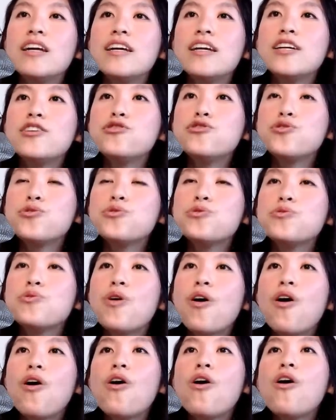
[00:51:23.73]
into
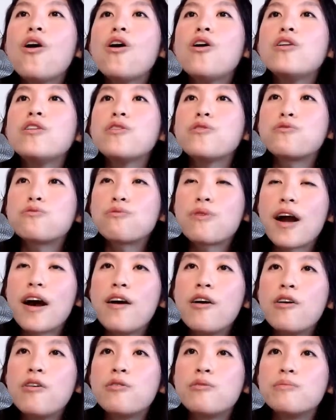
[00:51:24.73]
all
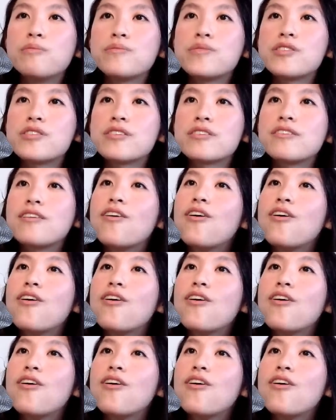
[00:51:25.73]
realms,